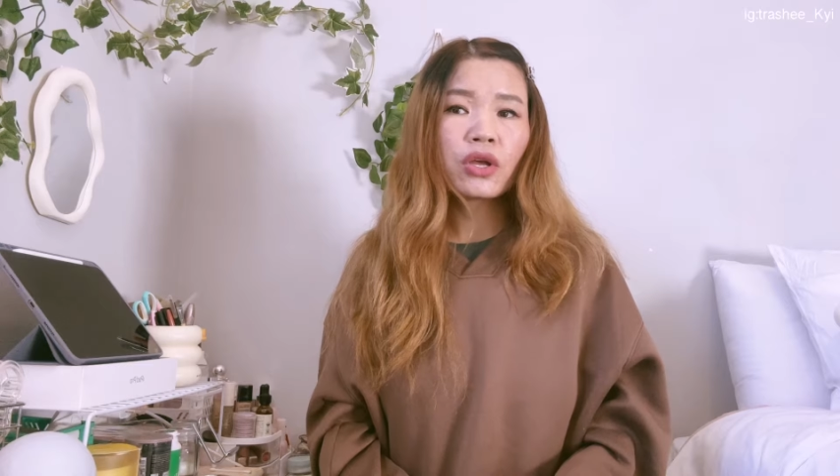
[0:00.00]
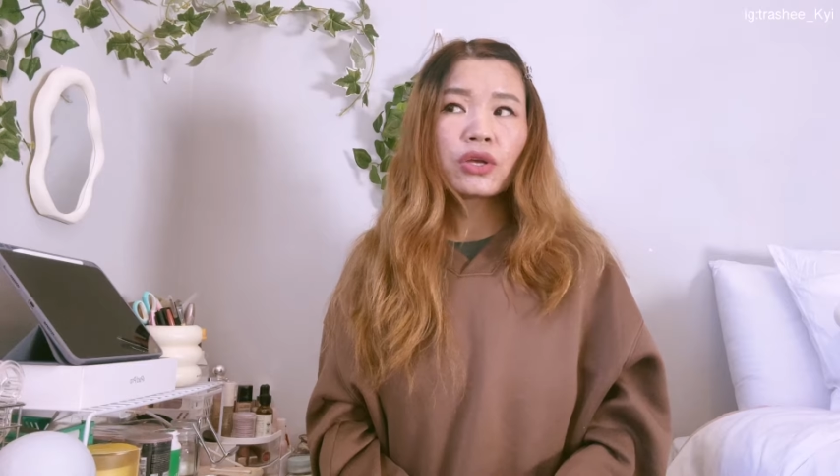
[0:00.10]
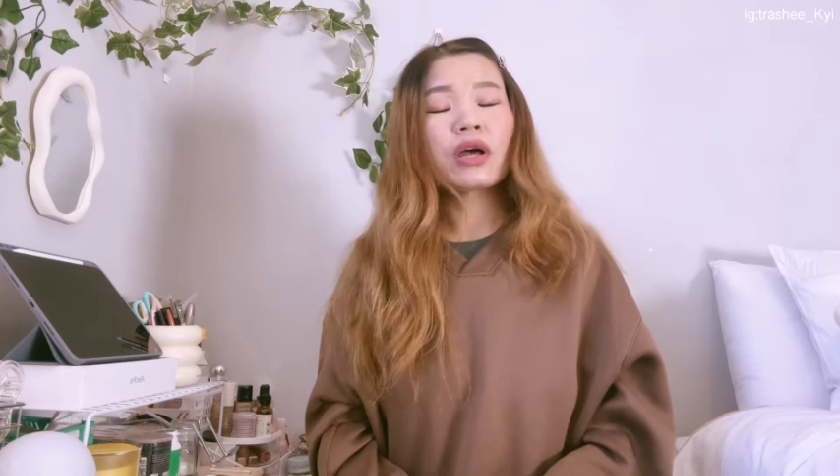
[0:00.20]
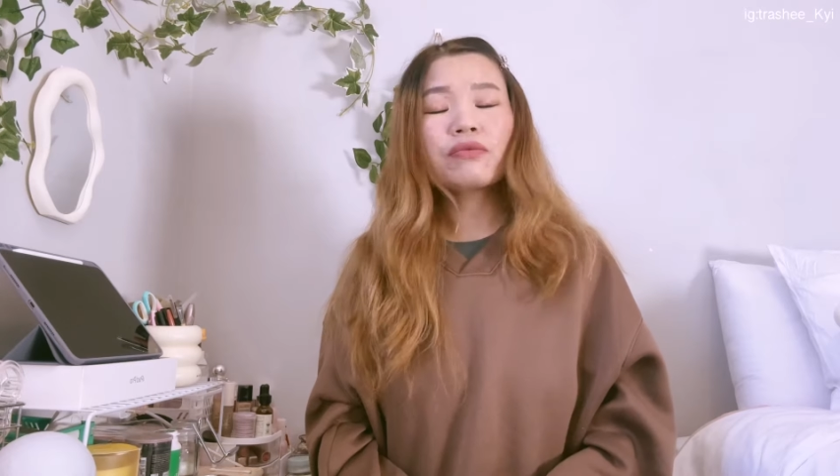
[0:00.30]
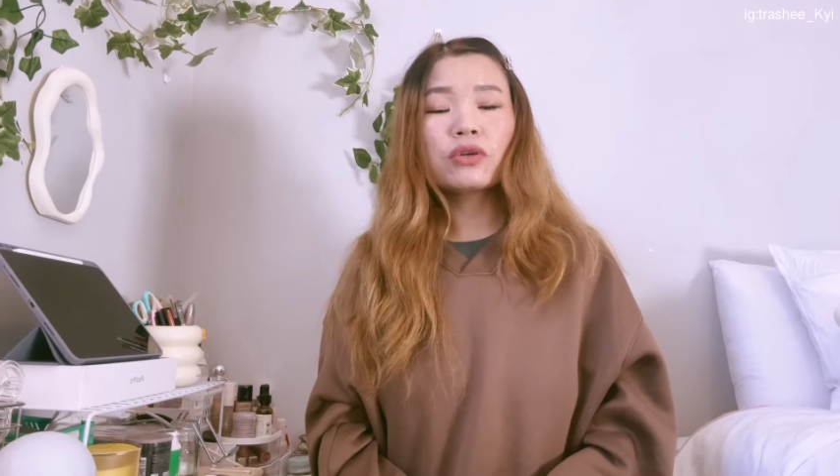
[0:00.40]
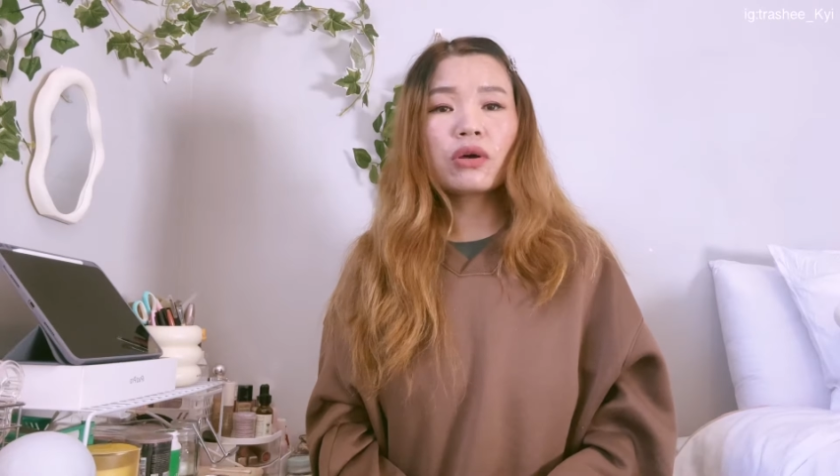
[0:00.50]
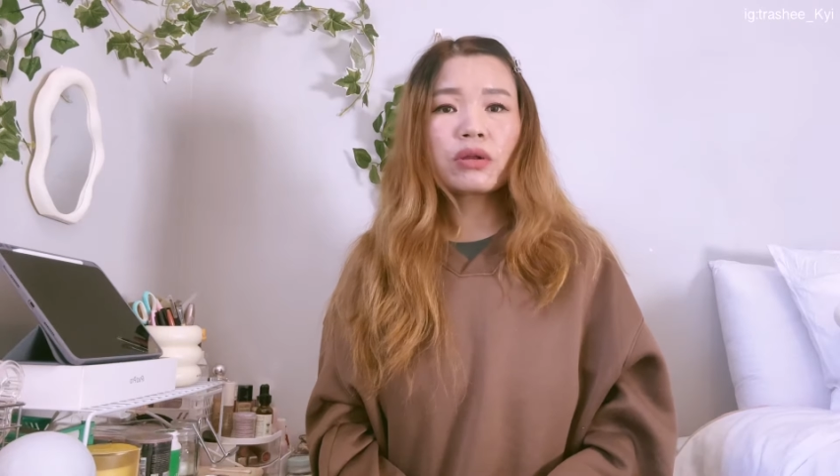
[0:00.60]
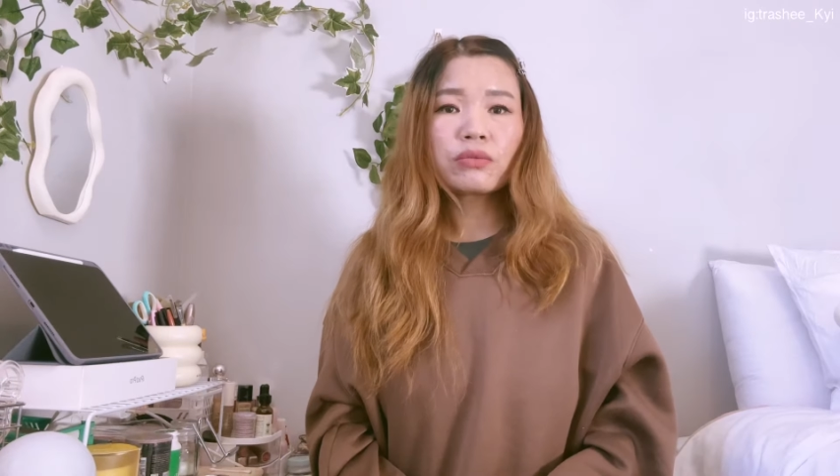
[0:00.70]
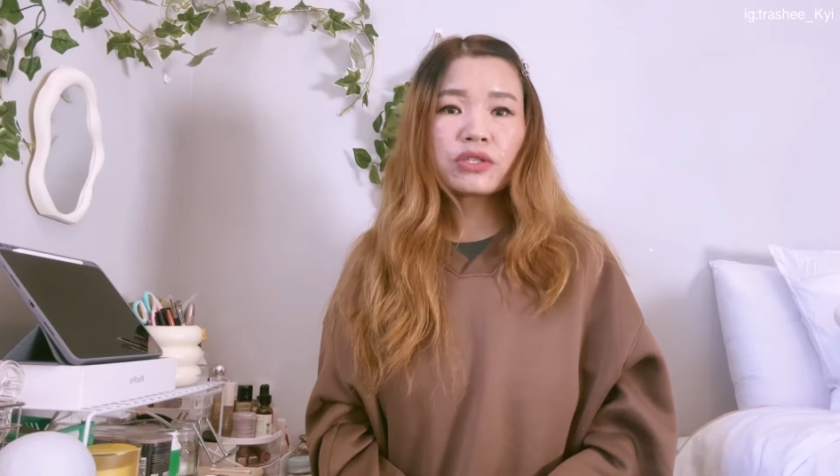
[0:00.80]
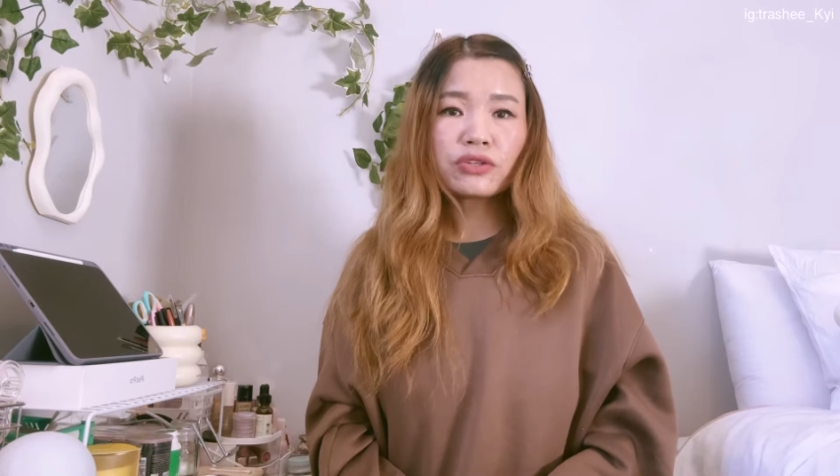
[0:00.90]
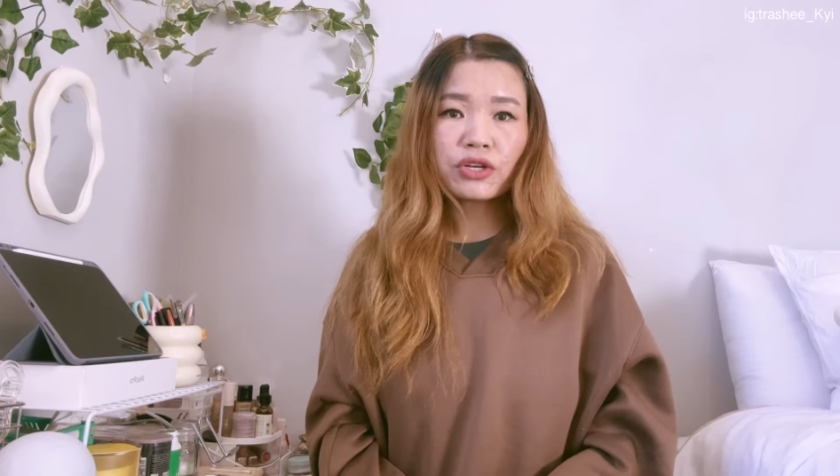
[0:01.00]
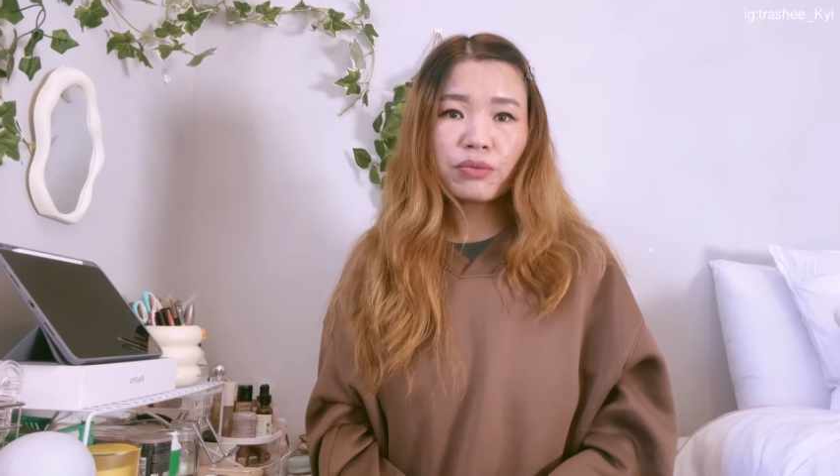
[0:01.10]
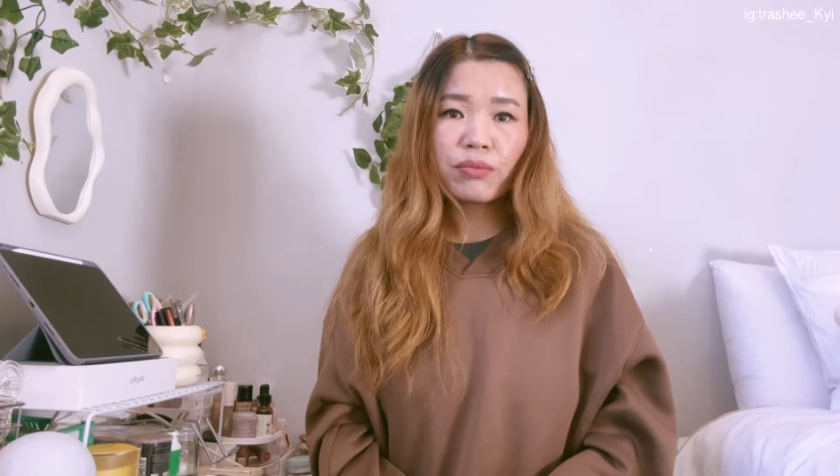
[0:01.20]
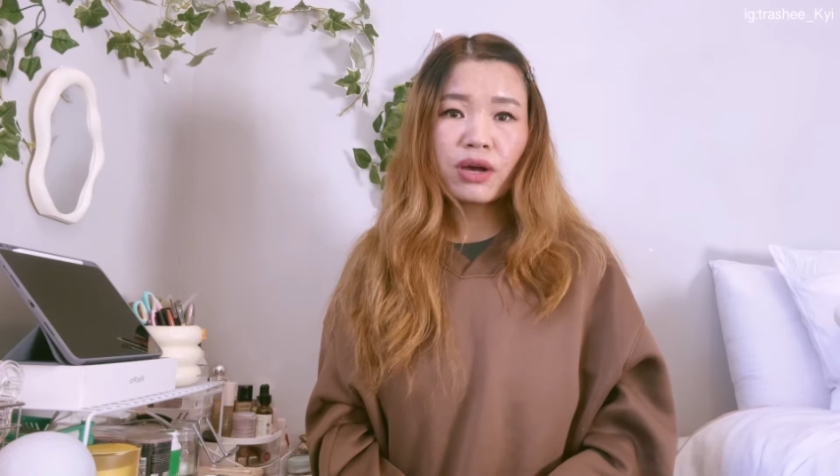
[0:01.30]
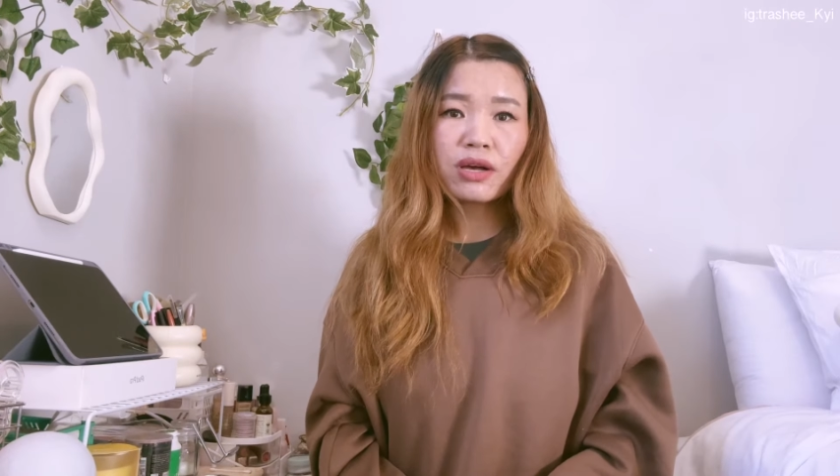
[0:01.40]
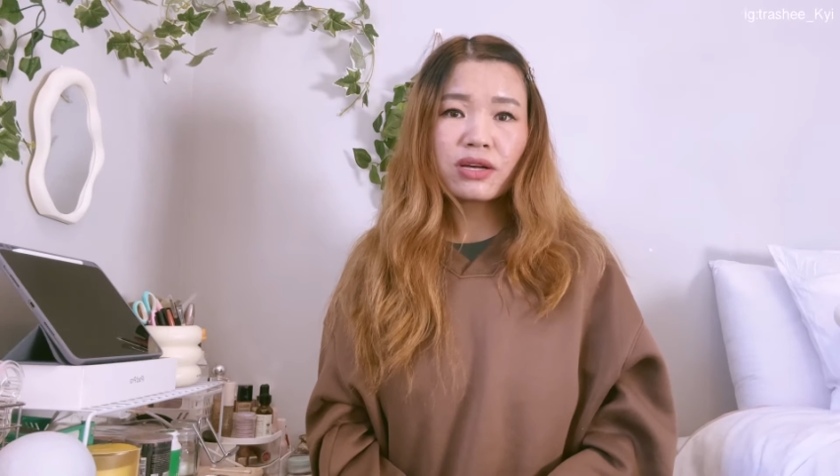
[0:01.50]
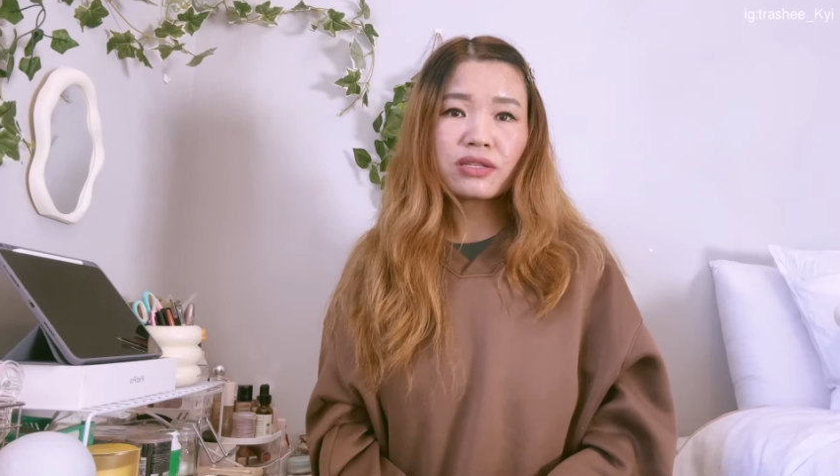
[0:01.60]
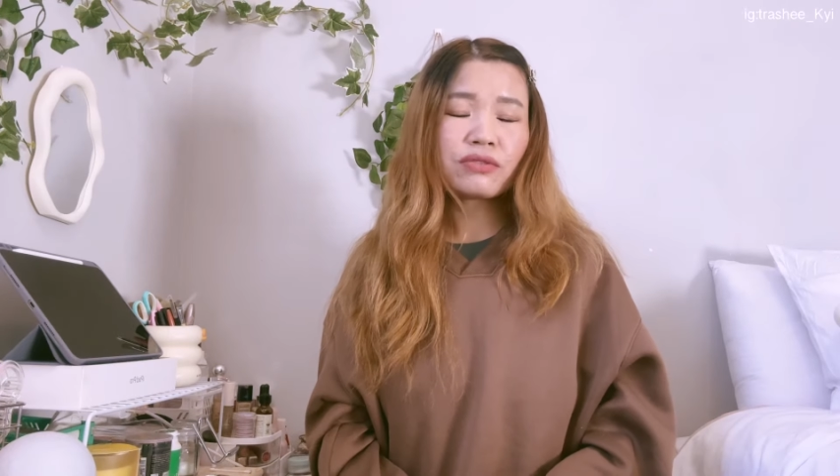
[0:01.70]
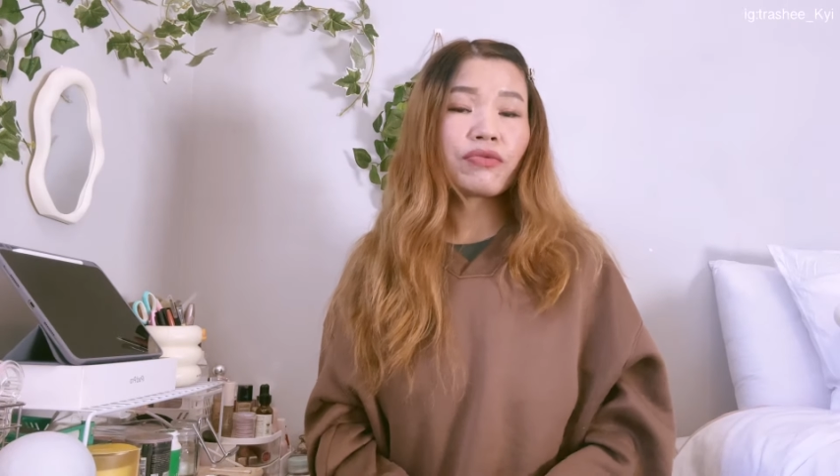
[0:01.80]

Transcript: After almost 3 months,